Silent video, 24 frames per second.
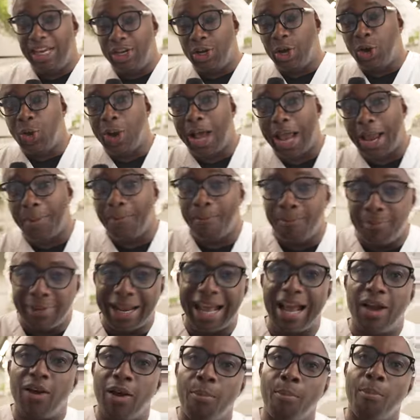You know, I'm
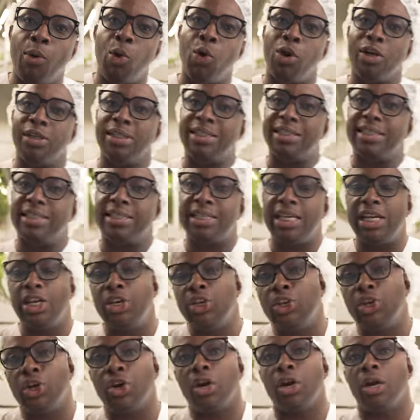now a more
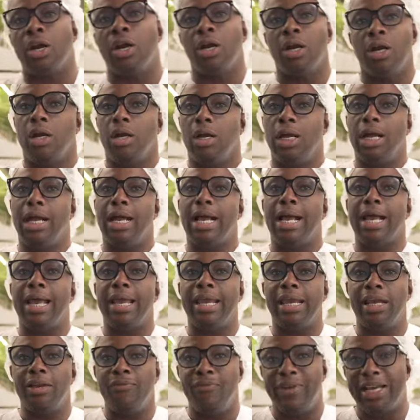senior uh,
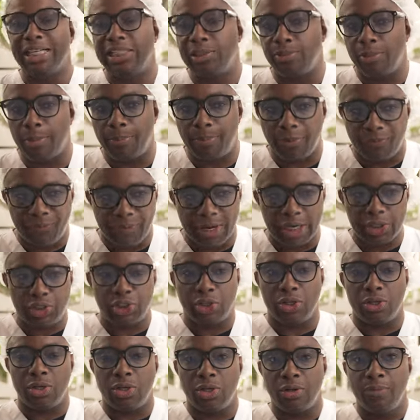investment
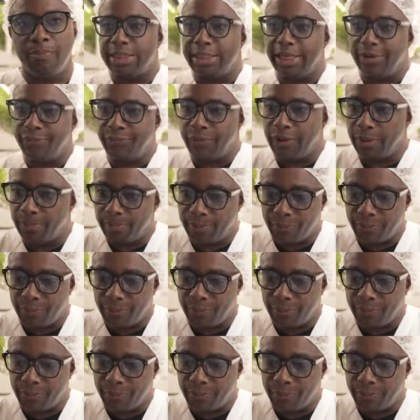professional, different